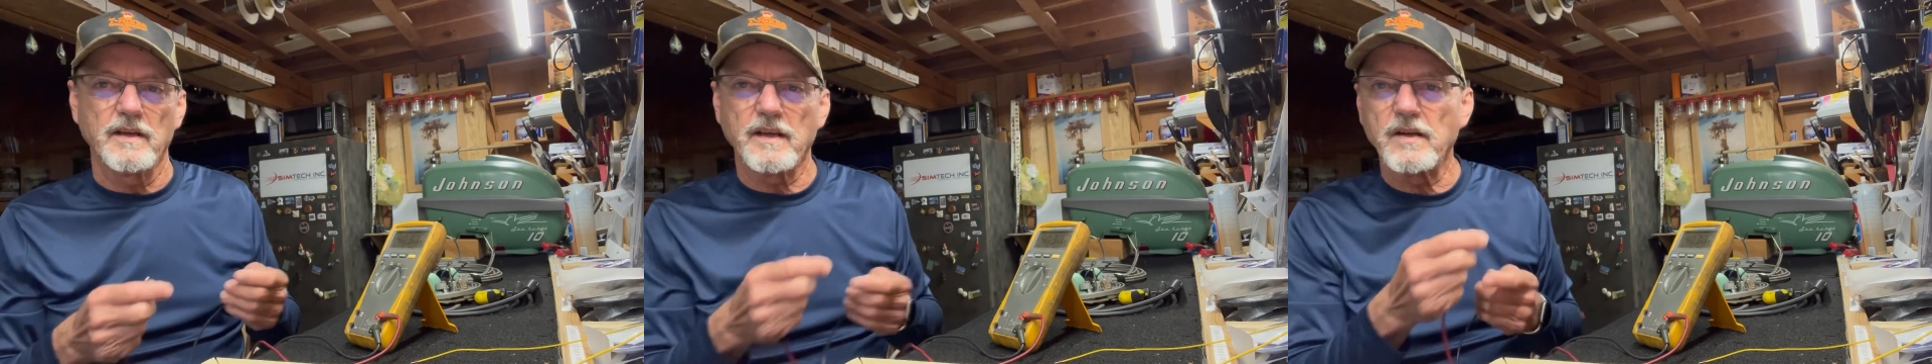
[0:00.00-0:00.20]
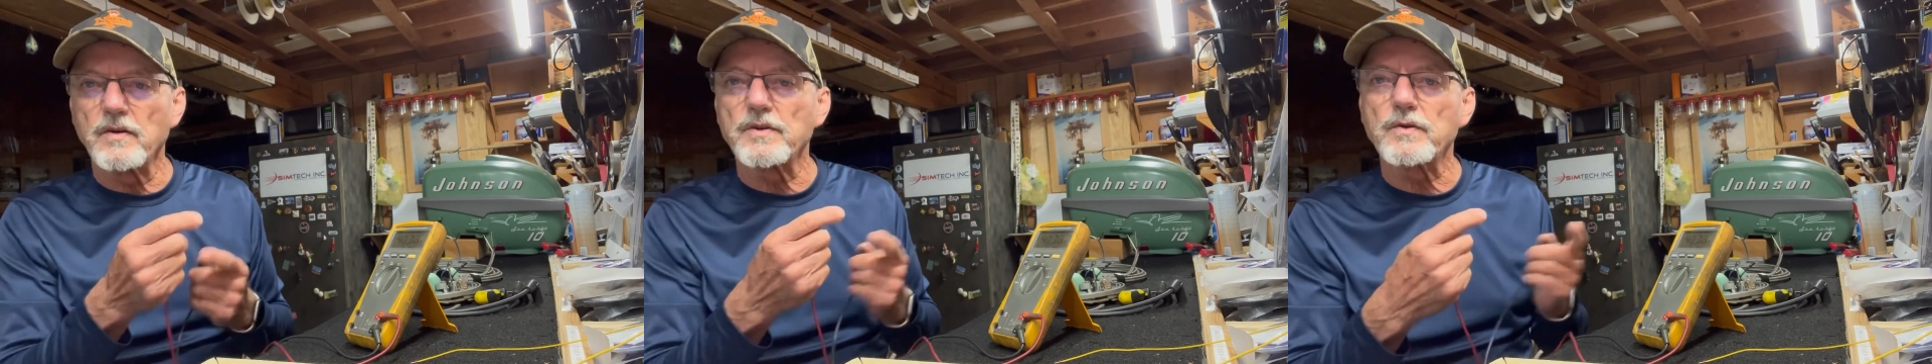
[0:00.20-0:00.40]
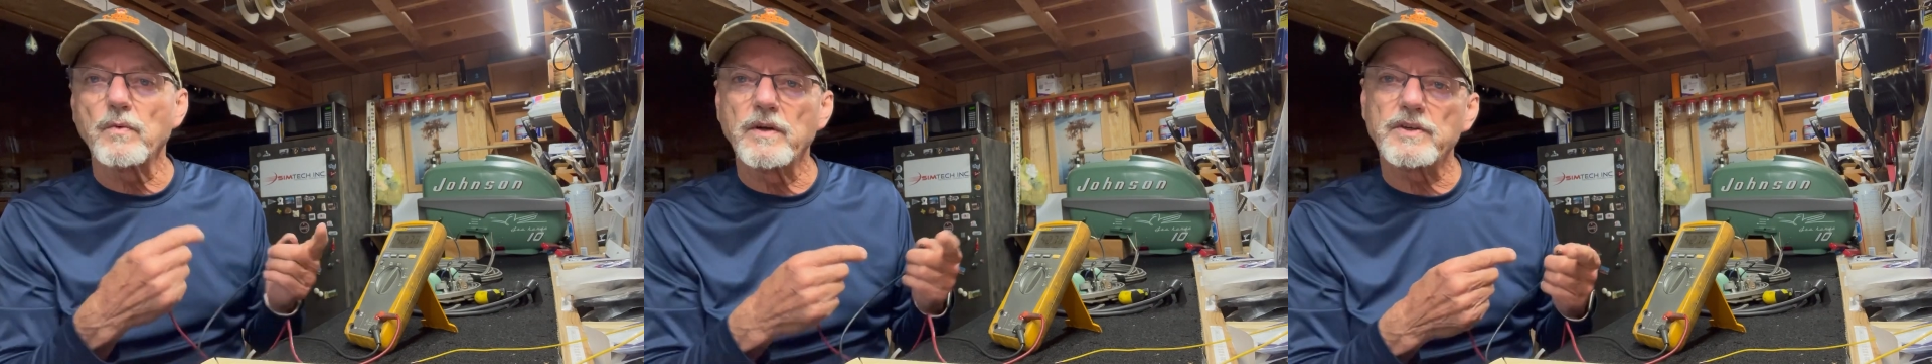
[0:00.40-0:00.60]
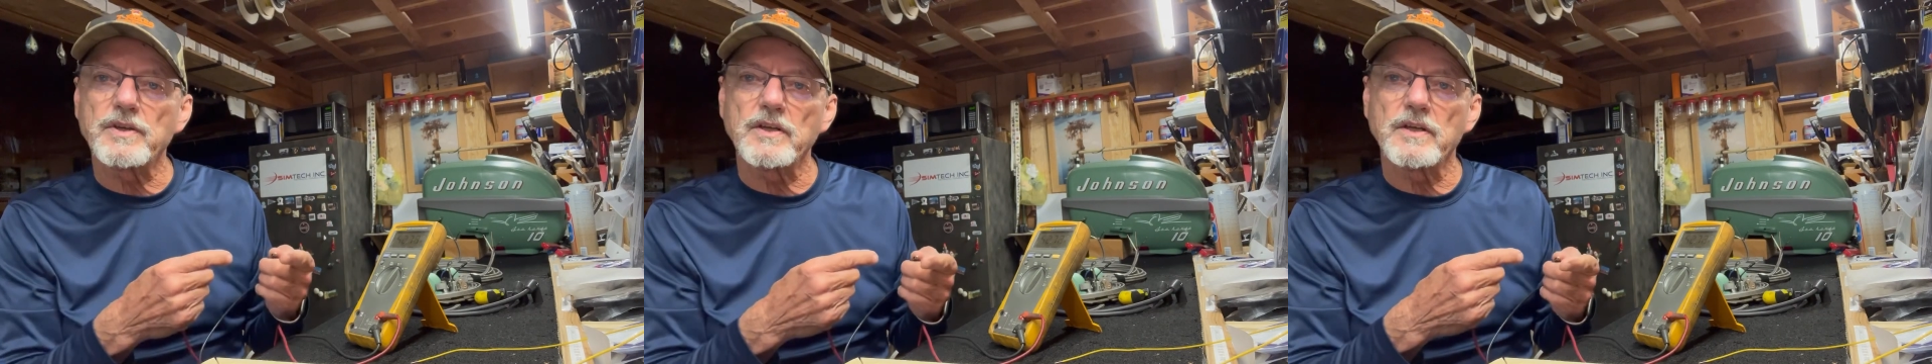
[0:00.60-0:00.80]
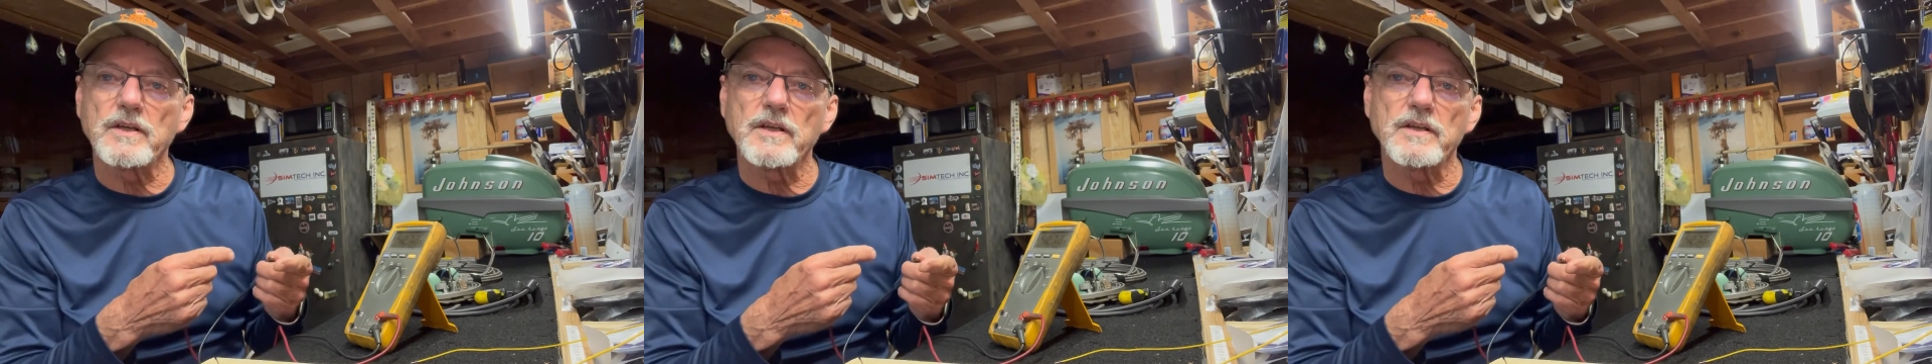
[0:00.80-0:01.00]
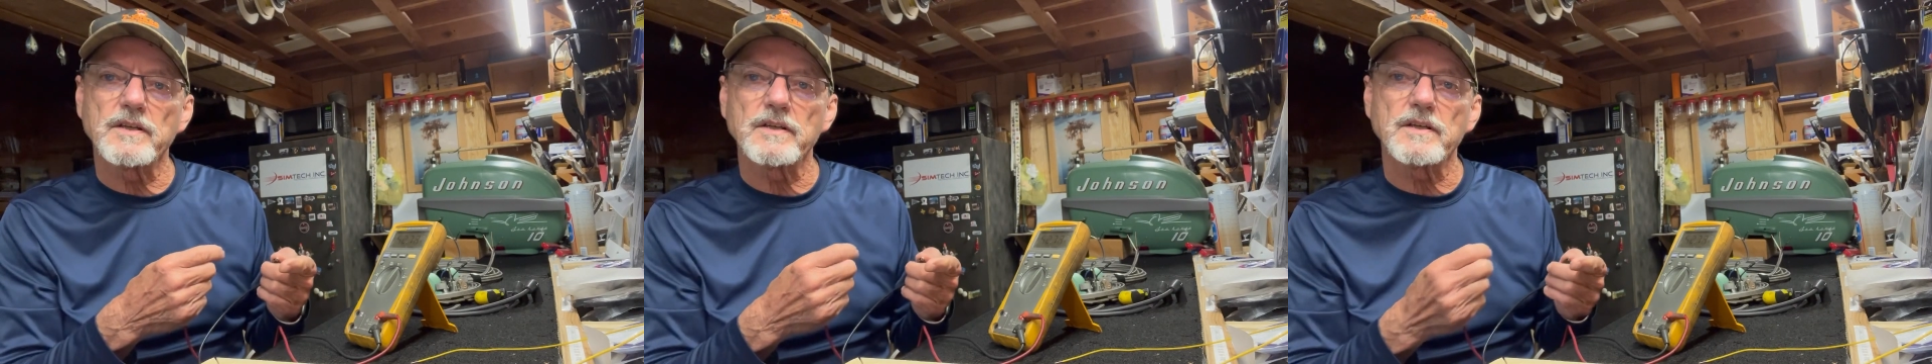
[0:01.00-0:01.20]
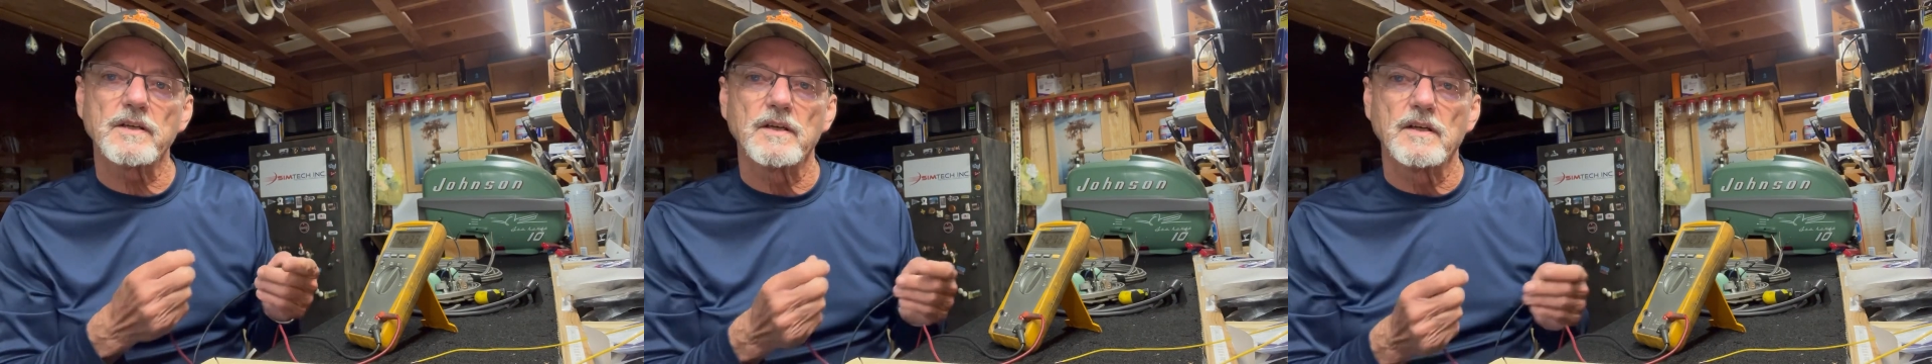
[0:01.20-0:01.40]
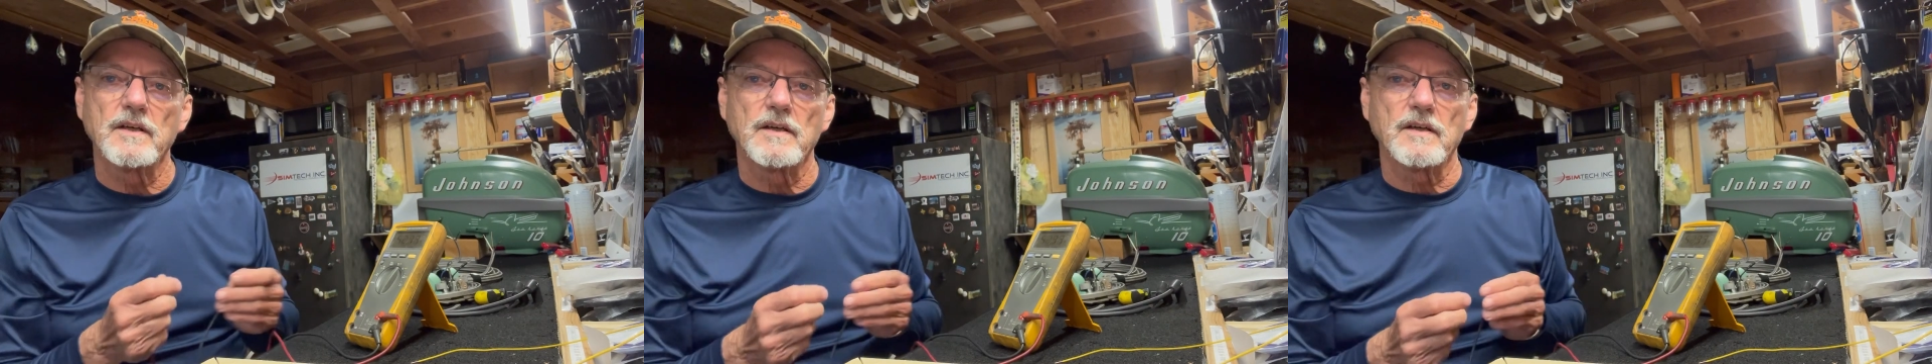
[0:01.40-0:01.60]
kill switches
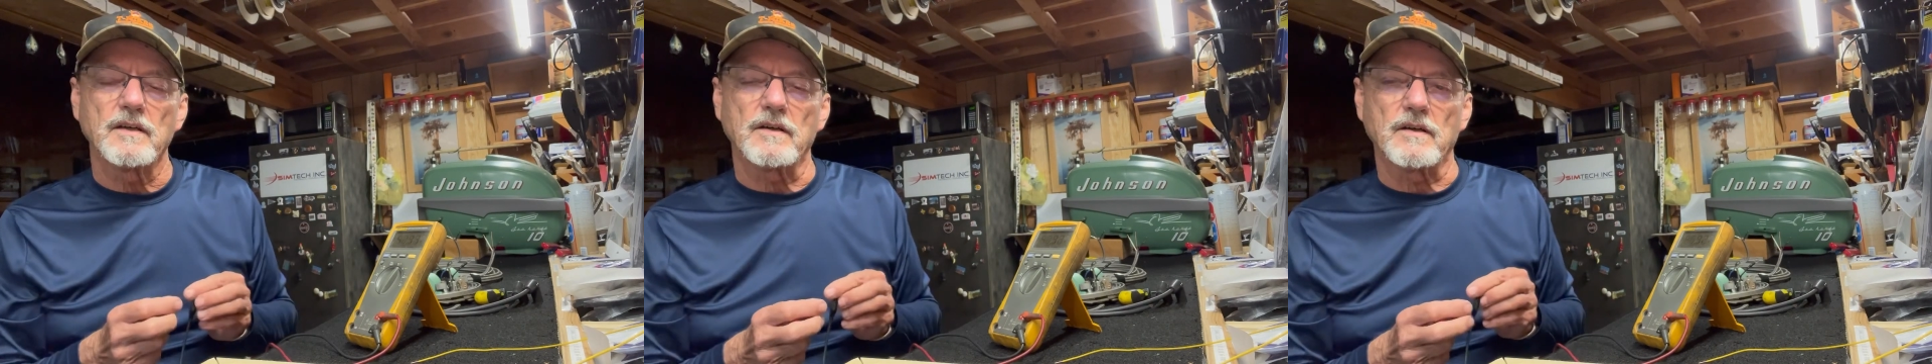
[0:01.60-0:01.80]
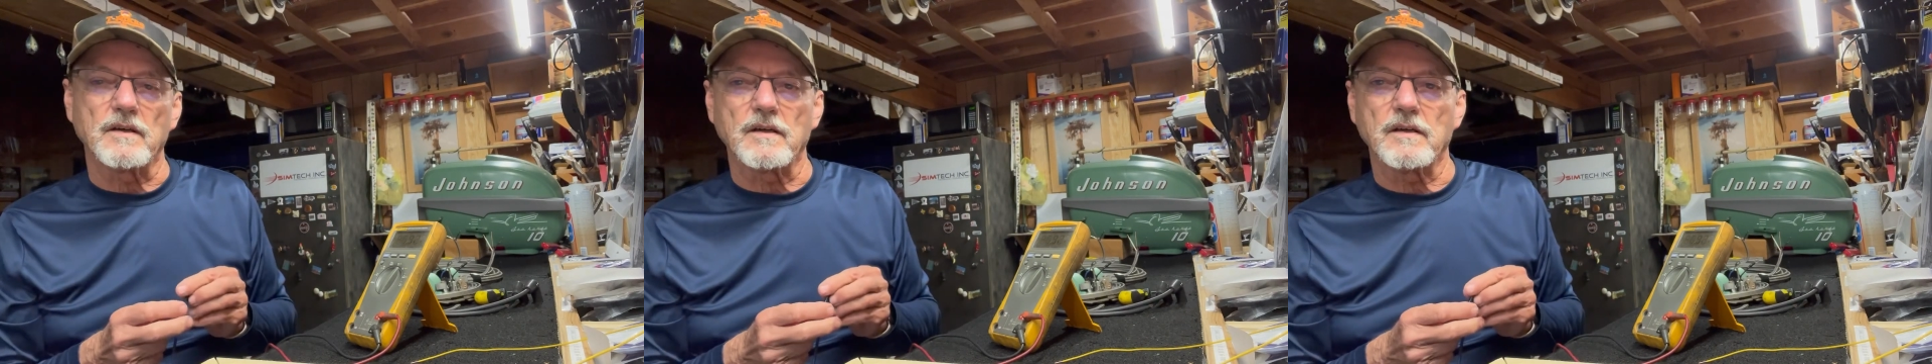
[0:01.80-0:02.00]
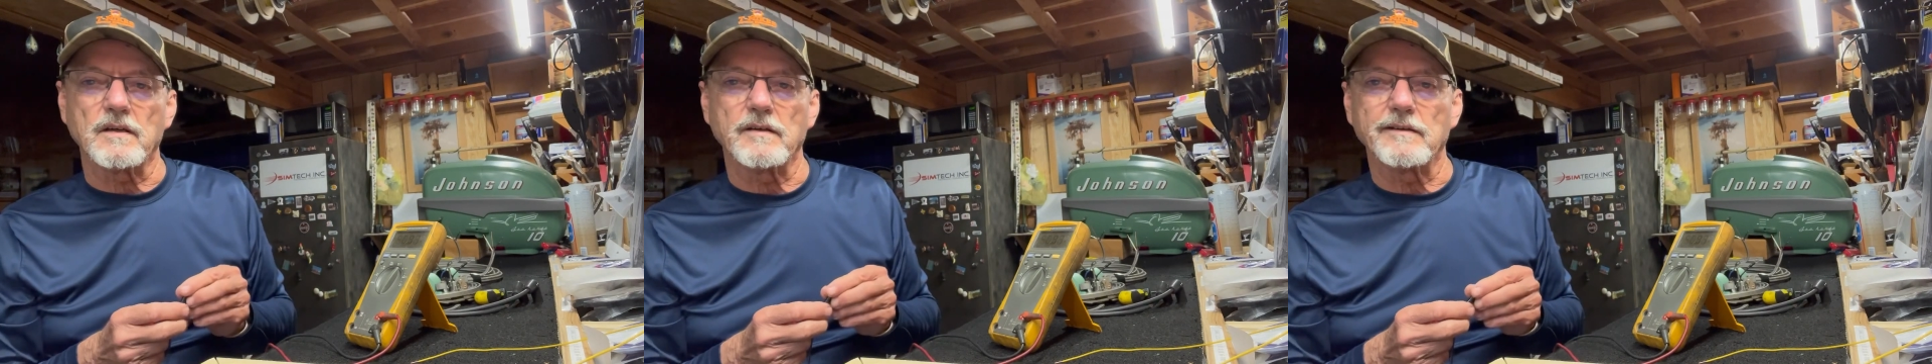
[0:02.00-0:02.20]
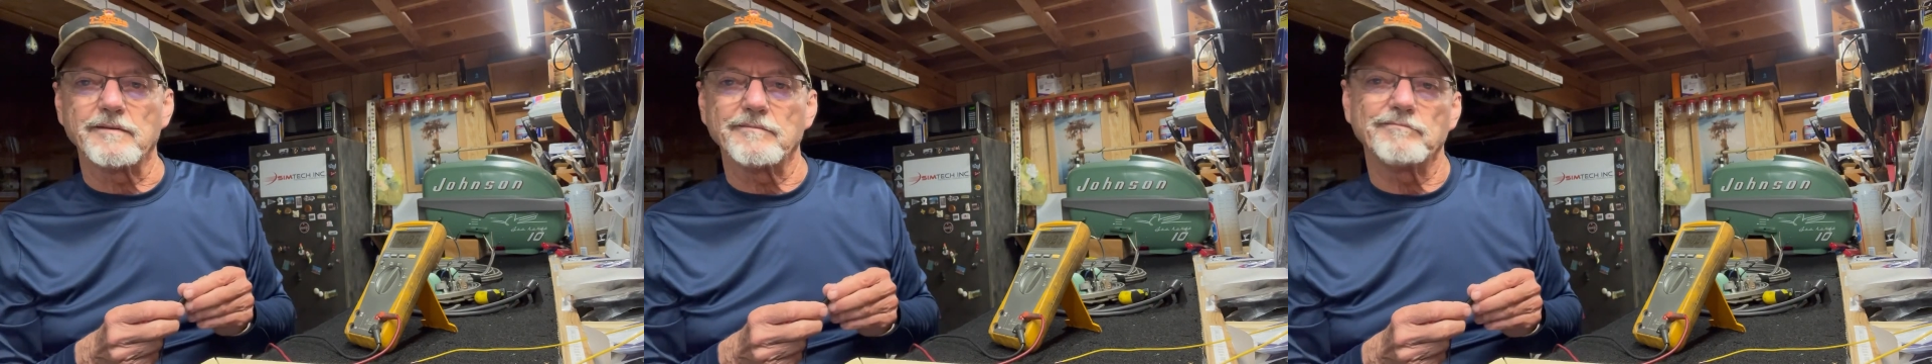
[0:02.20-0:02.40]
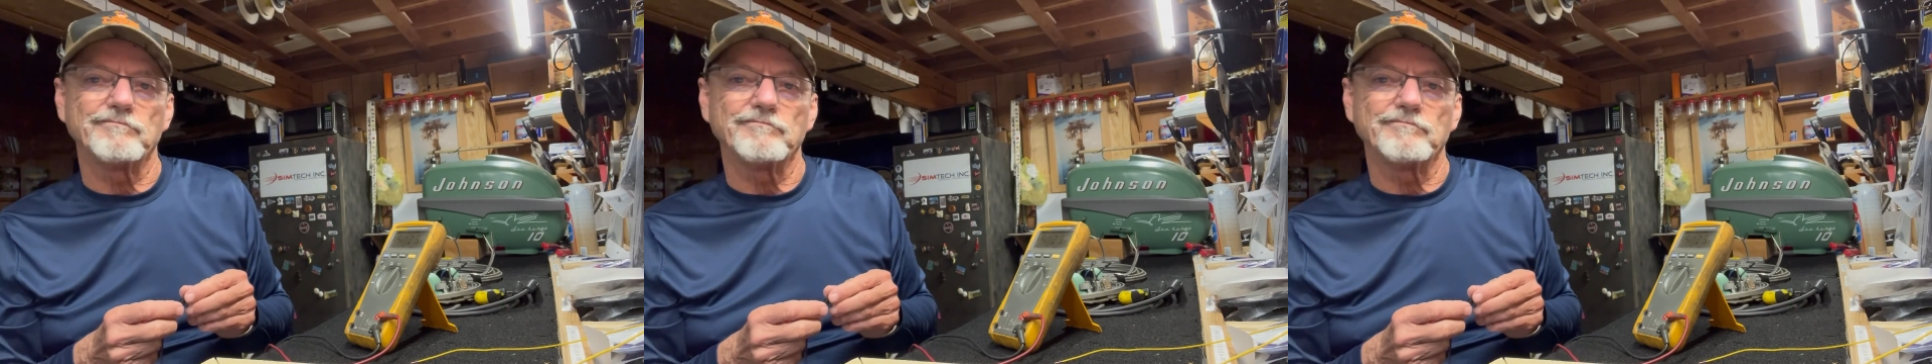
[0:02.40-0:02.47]
or